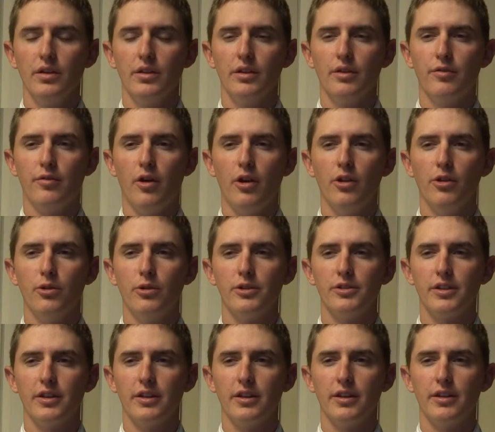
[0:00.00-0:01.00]
The followers
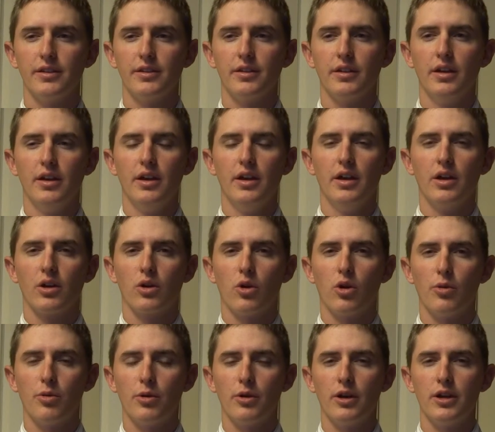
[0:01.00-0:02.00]
of these
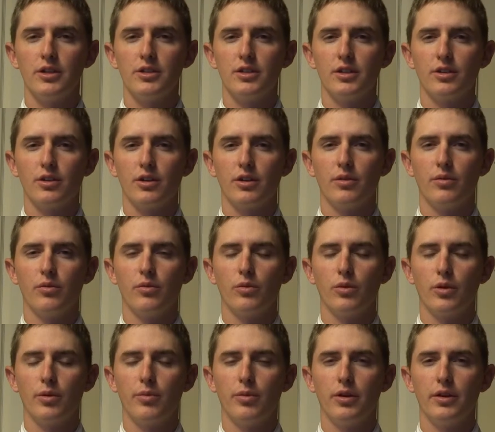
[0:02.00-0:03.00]
corporations
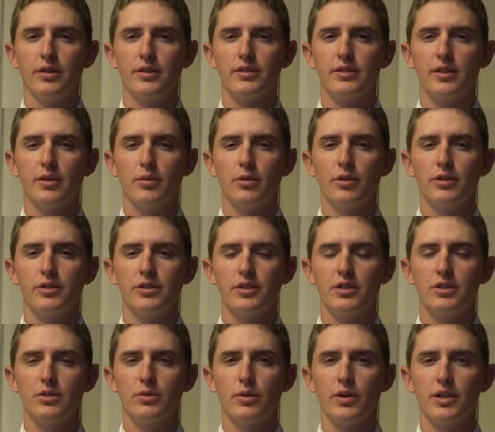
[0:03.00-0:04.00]
were put in similar
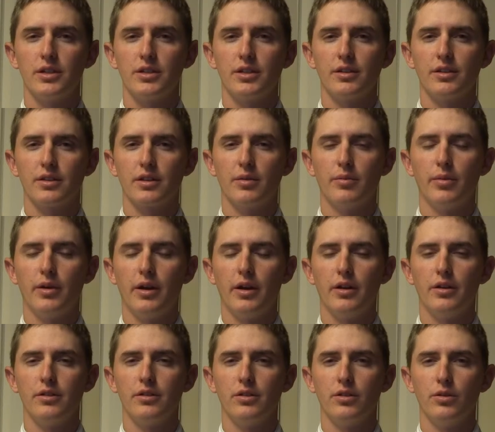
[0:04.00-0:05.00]
situations
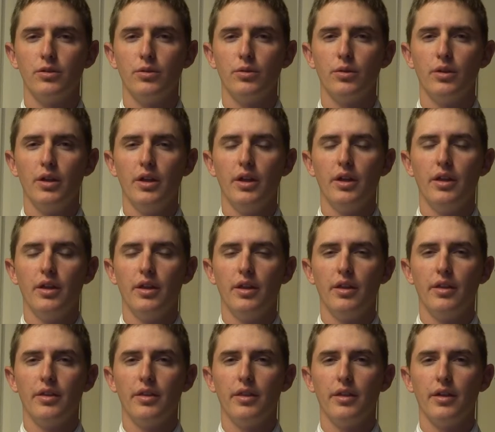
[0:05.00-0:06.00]
compared to
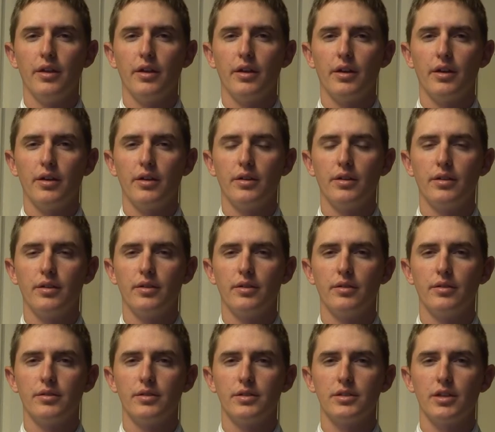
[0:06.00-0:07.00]
the
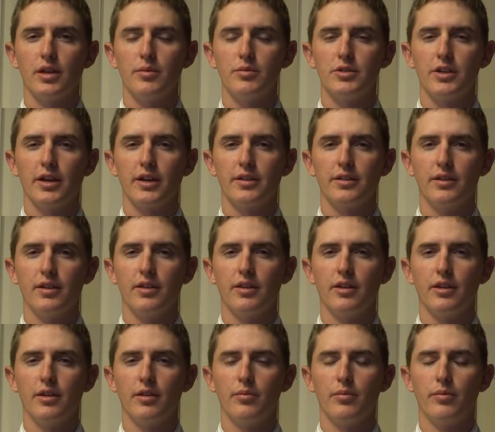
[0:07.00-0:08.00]
subjects in
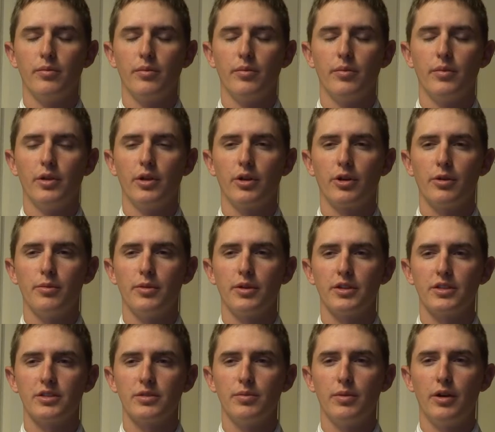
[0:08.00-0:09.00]
the Milgram
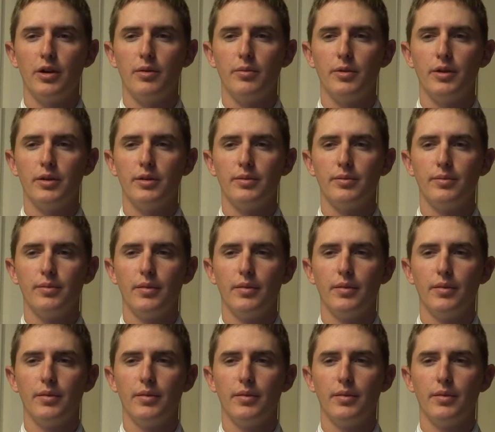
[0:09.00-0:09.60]
experiment,